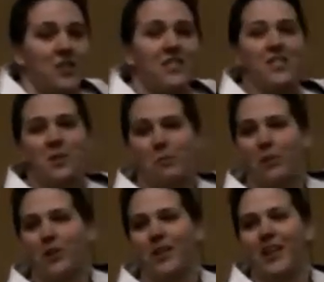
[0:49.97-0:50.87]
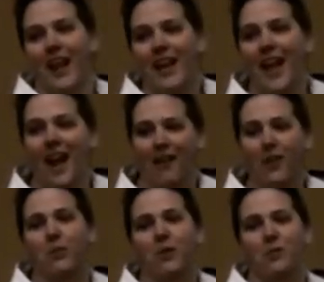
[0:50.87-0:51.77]
This is the book that I
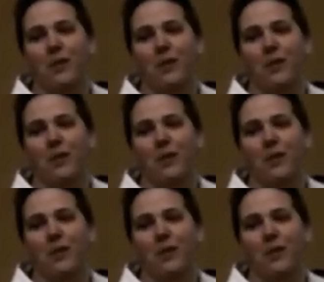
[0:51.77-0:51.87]
carried with